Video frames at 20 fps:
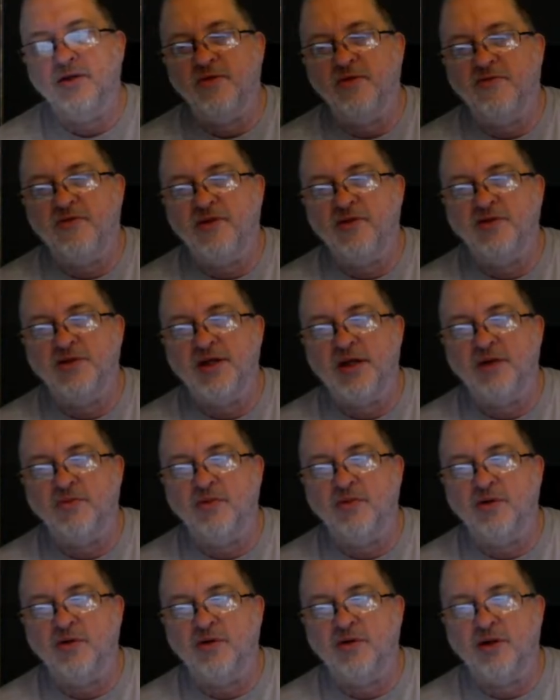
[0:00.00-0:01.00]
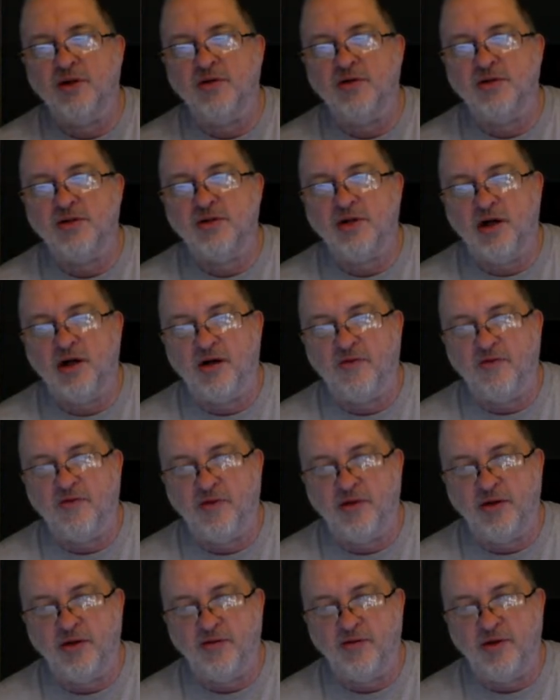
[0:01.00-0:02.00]
the first thing we're going to do is start off
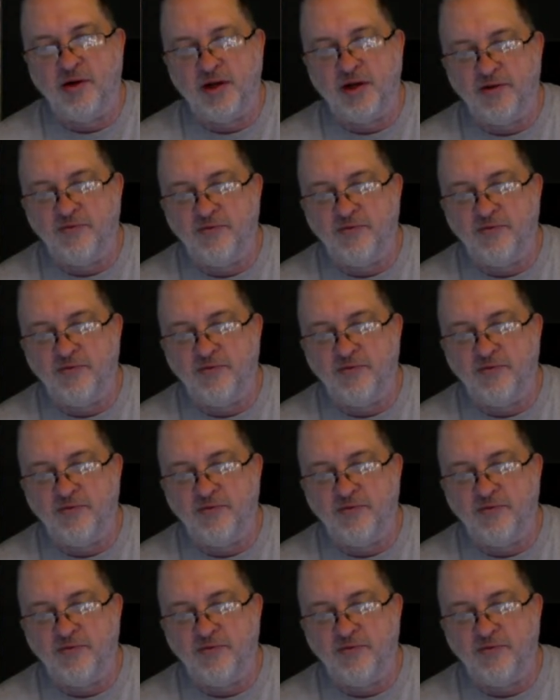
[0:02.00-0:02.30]
with Eureka